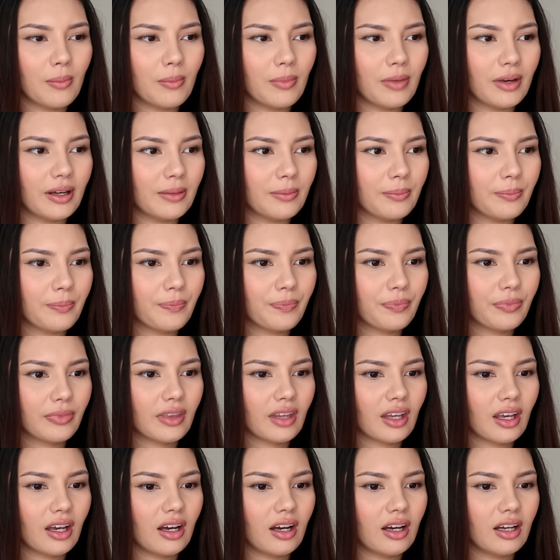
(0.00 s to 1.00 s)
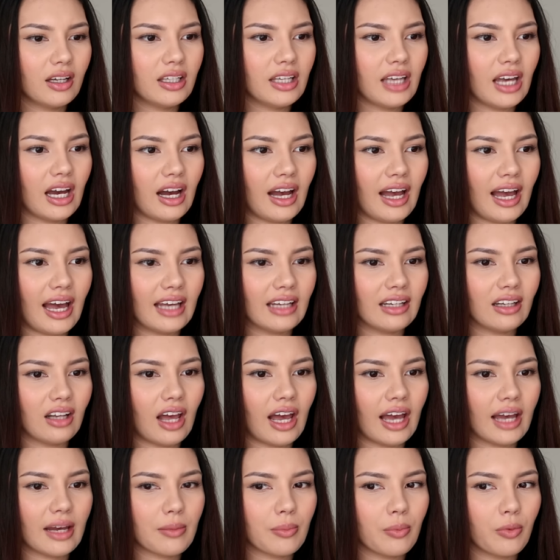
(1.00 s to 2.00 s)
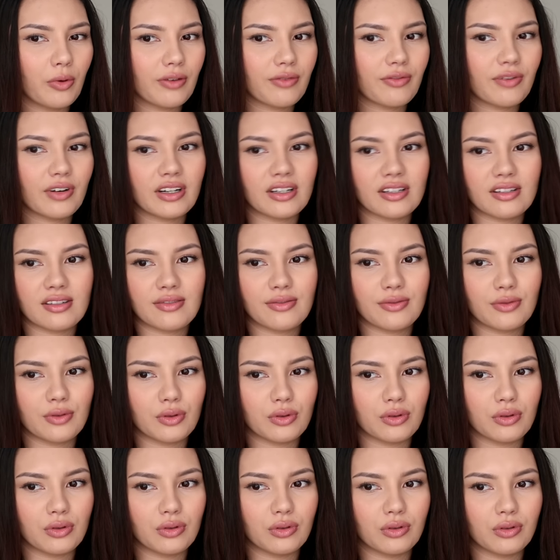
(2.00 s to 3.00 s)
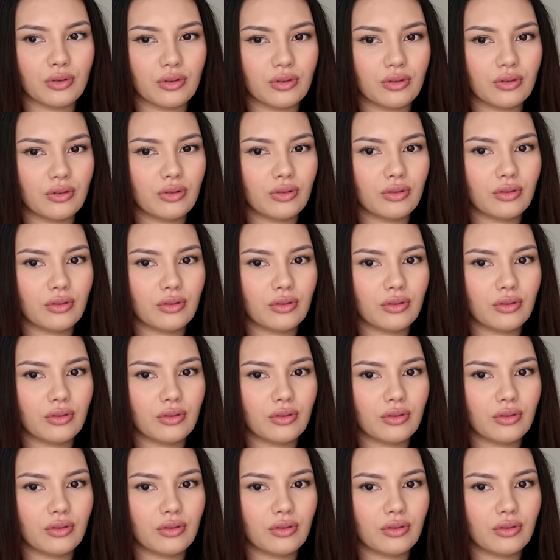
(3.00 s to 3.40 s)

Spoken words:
But yeah, I had like boyfriends for